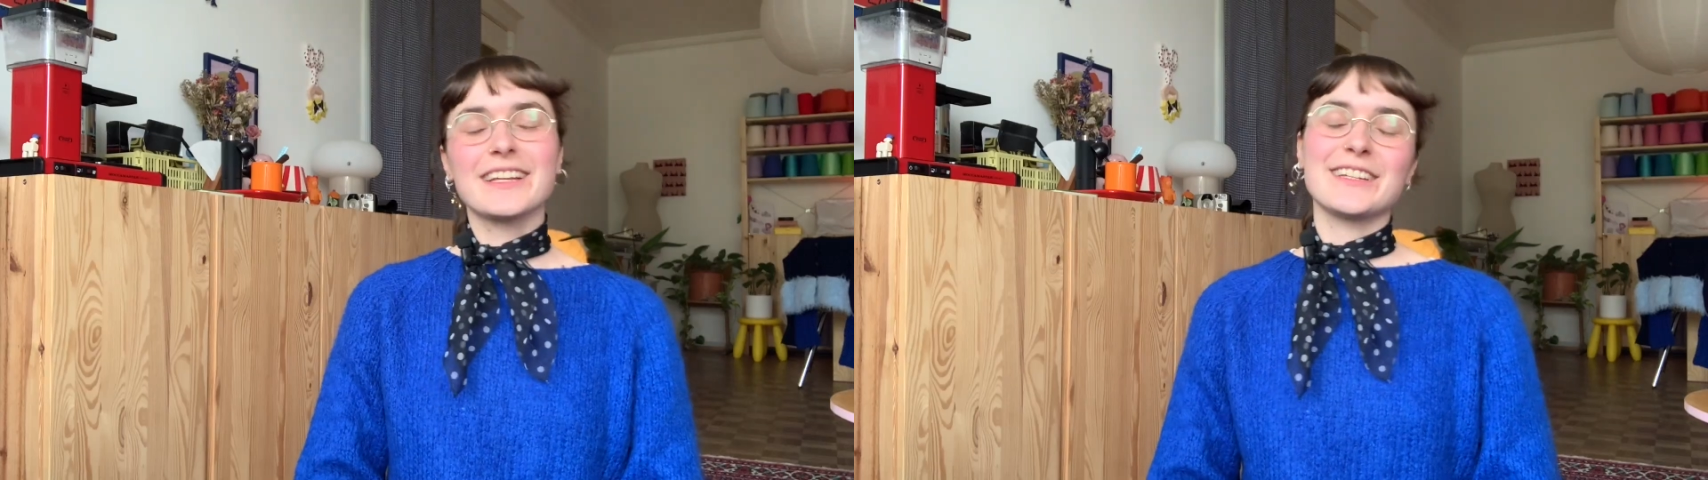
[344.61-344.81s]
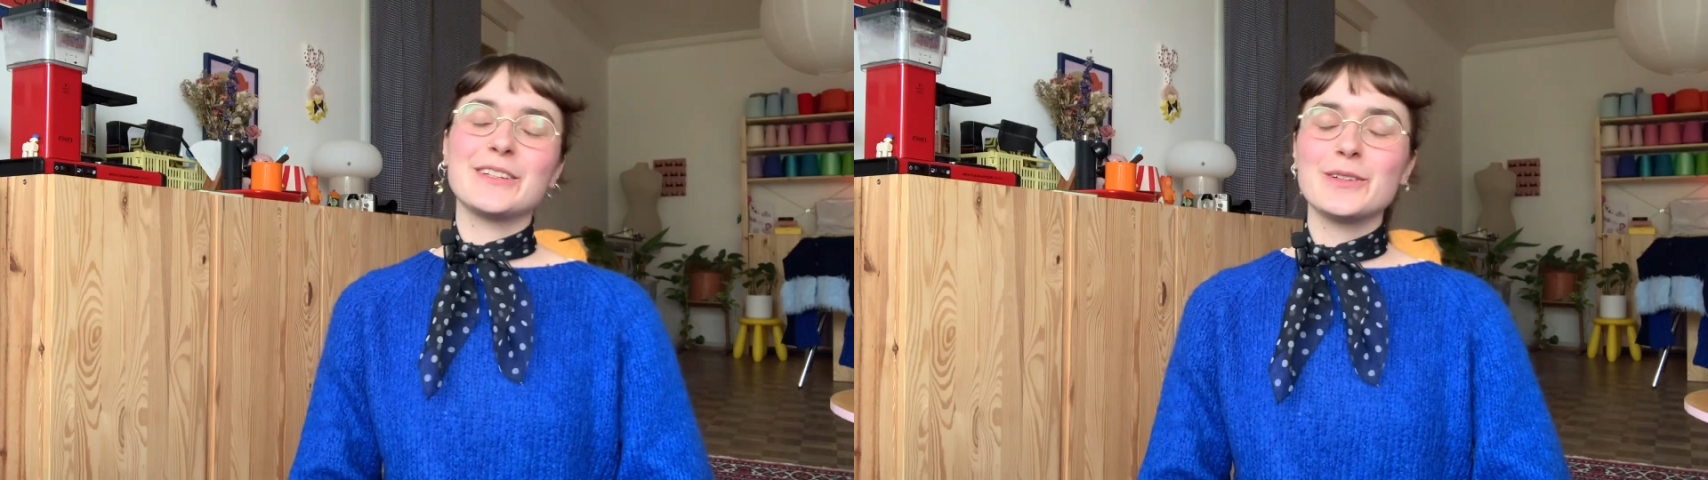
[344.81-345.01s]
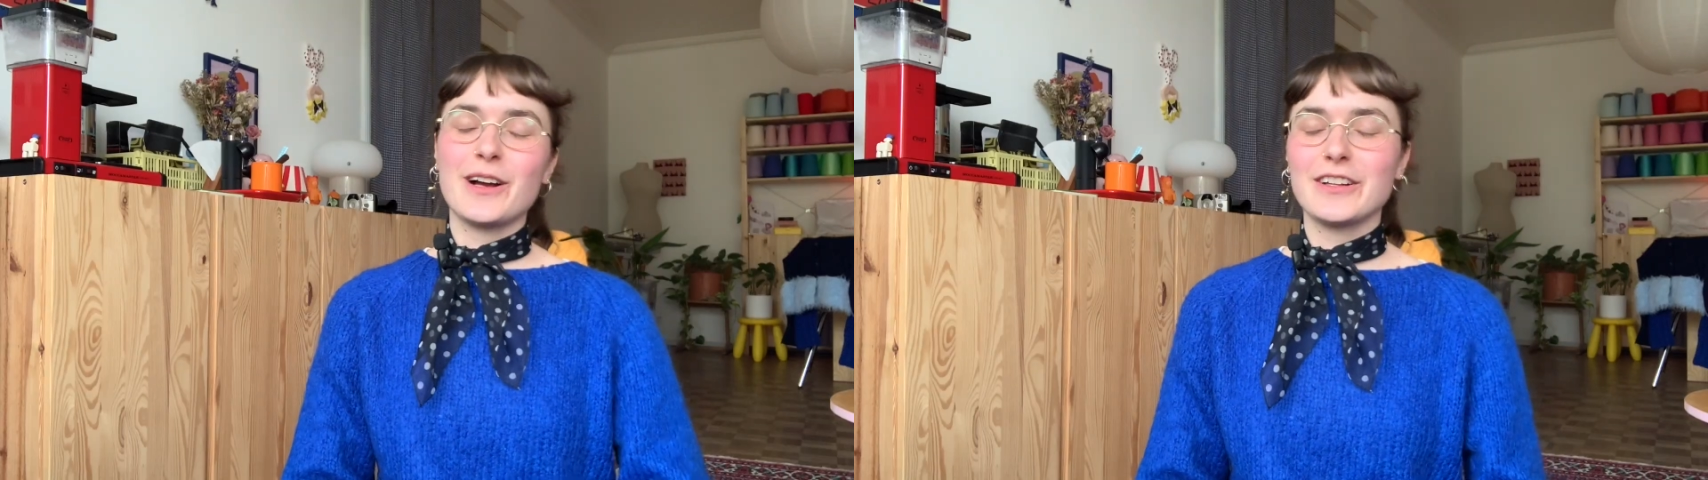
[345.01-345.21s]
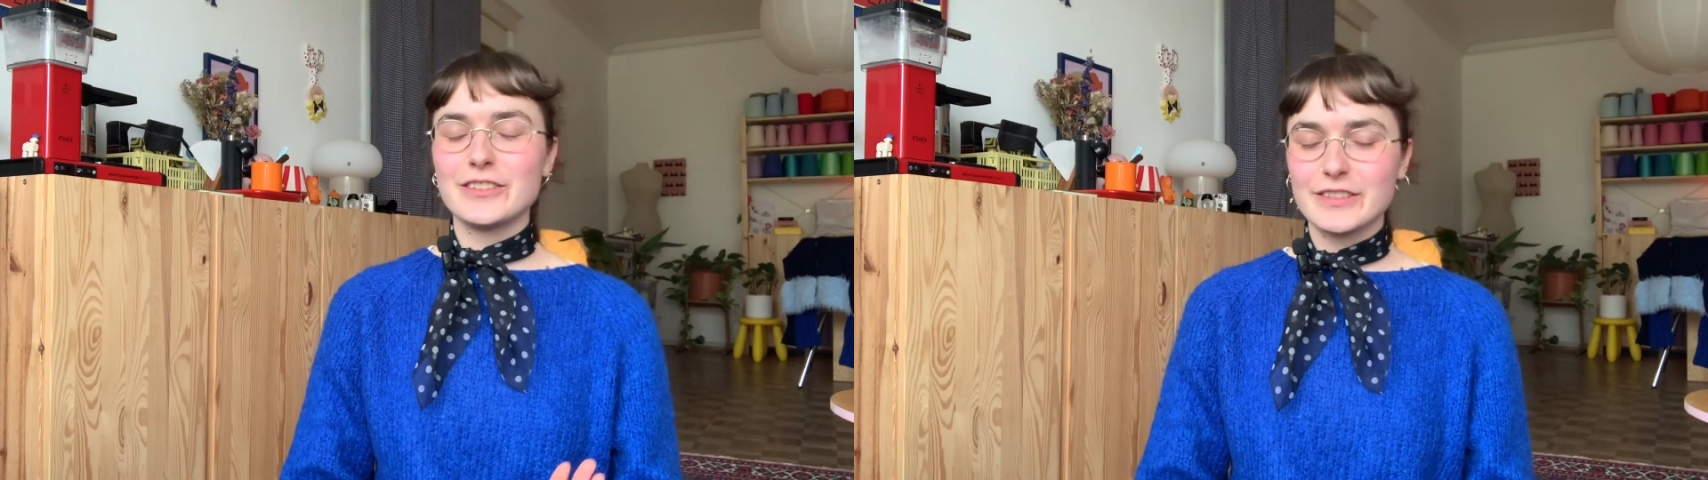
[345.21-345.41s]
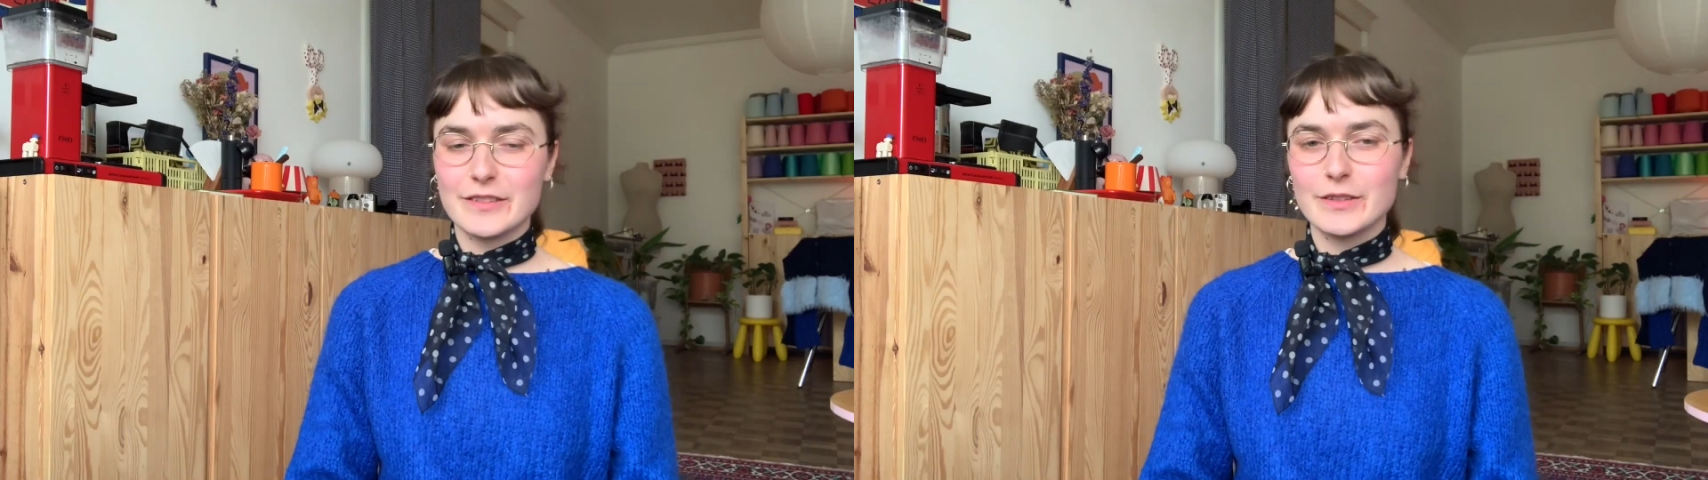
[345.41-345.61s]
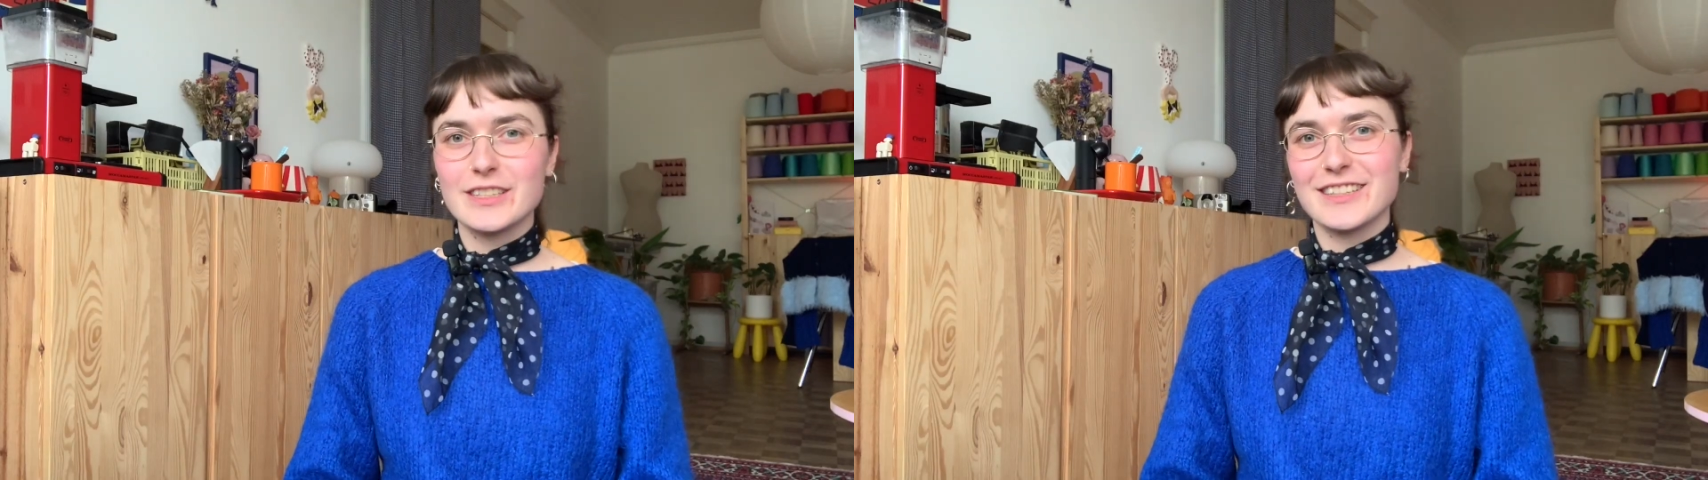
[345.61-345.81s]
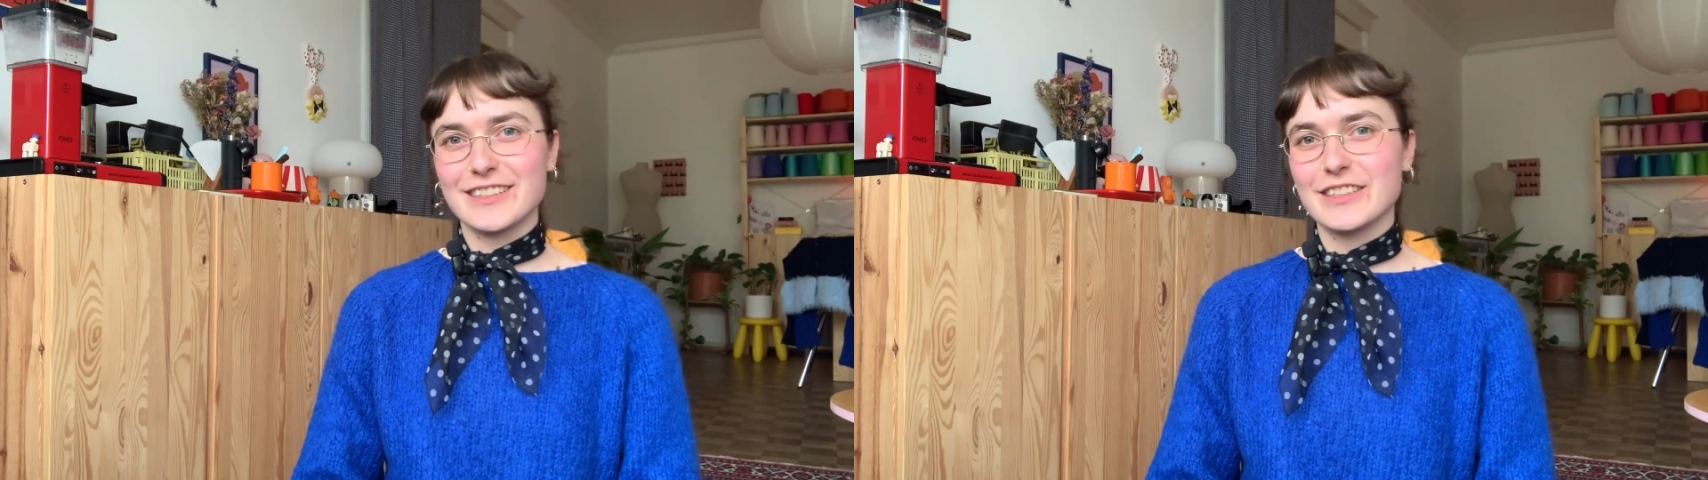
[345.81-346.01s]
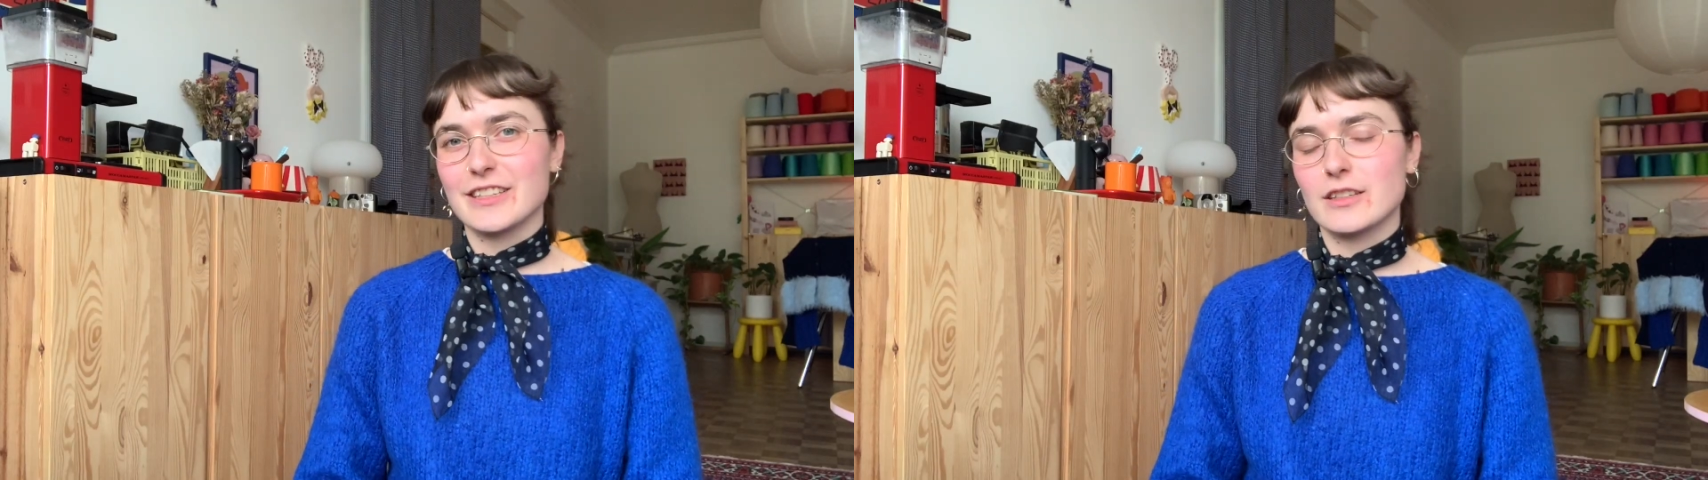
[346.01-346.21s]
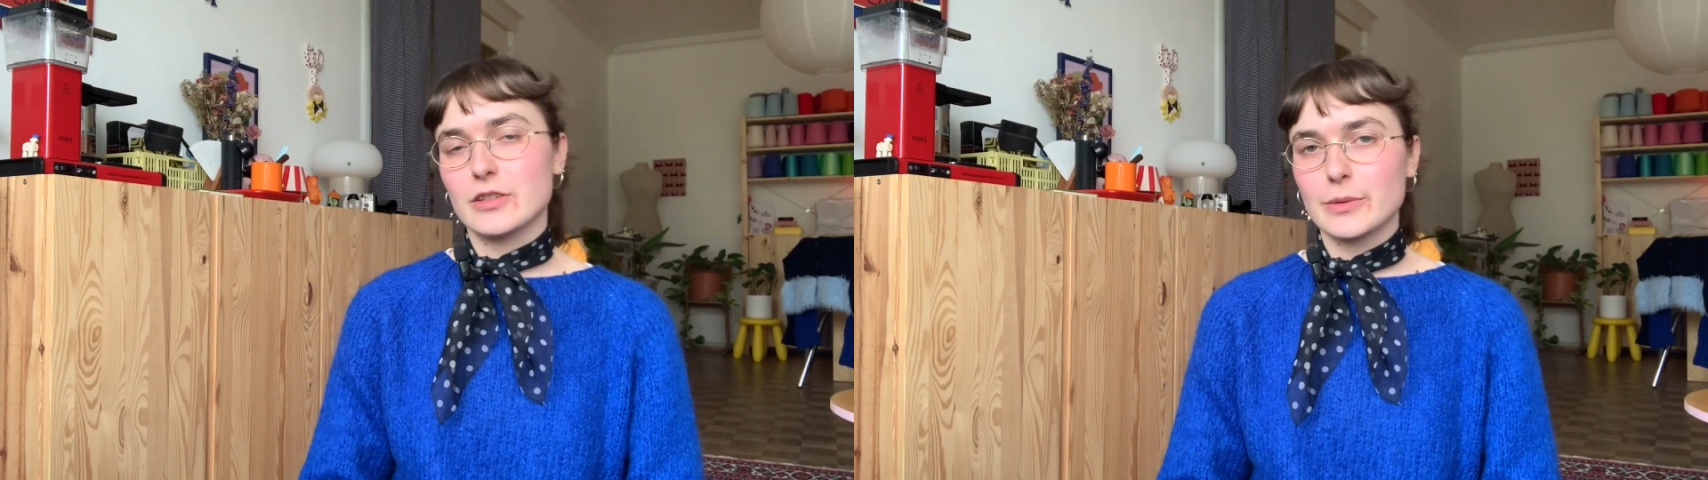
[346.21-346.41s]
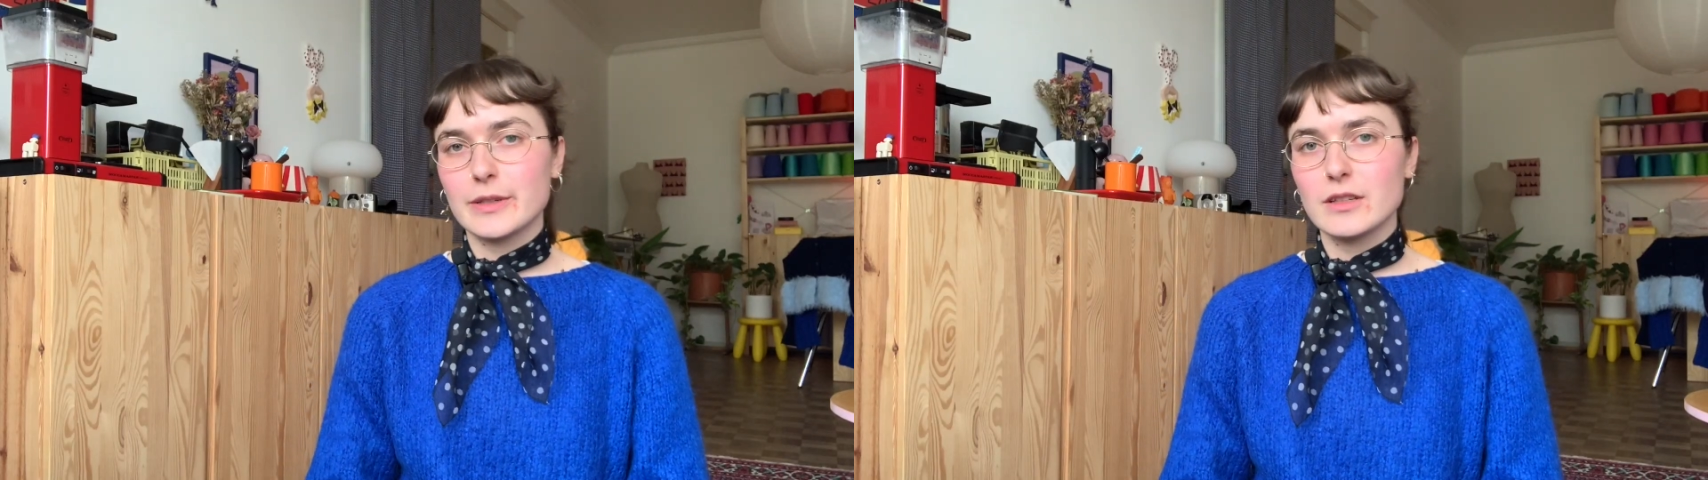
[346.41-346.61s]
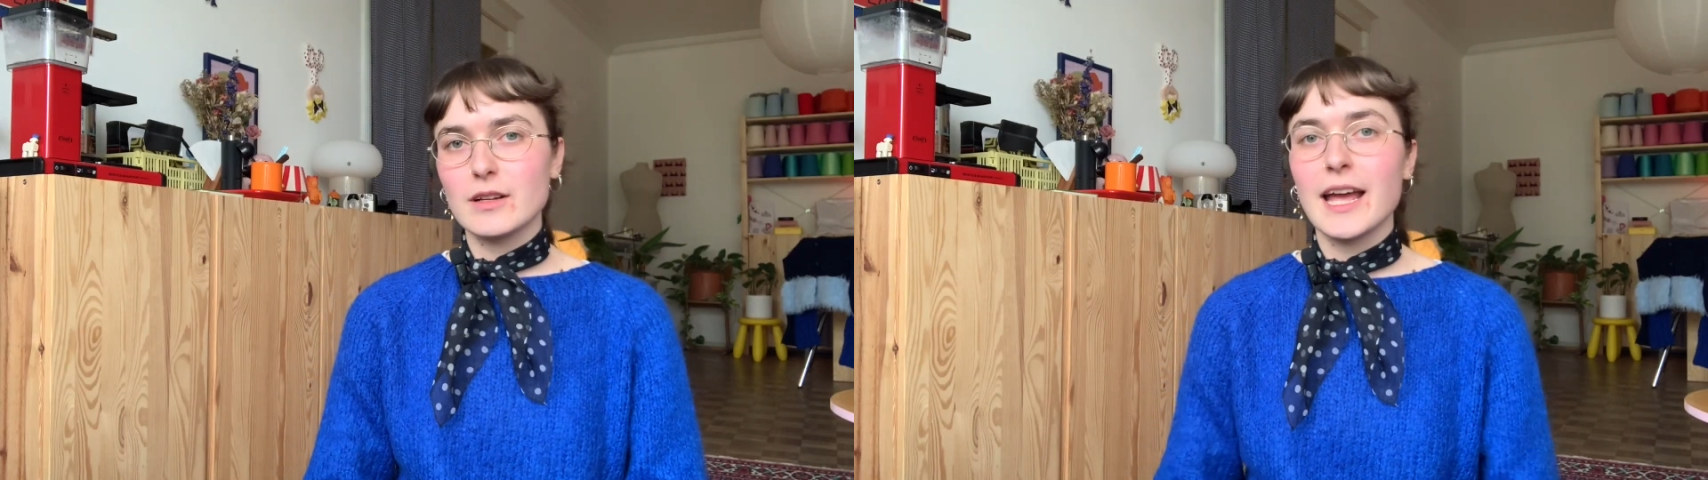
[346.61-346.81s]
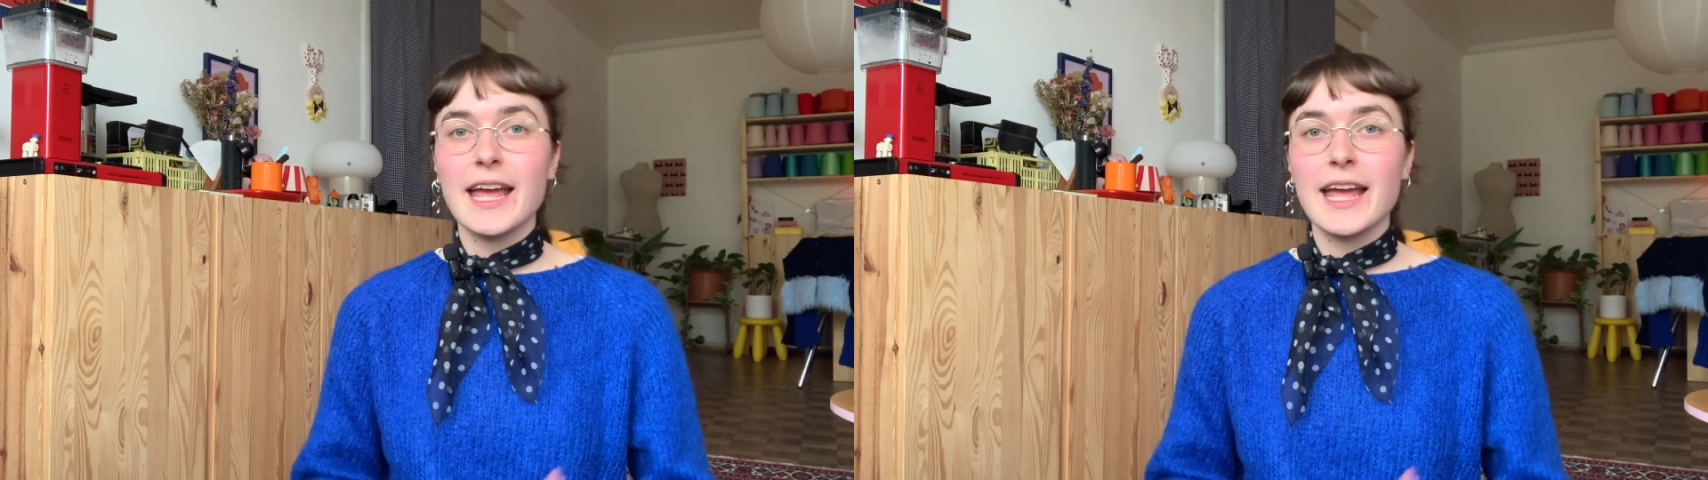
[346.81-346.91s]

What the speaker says: you understood the tutorial.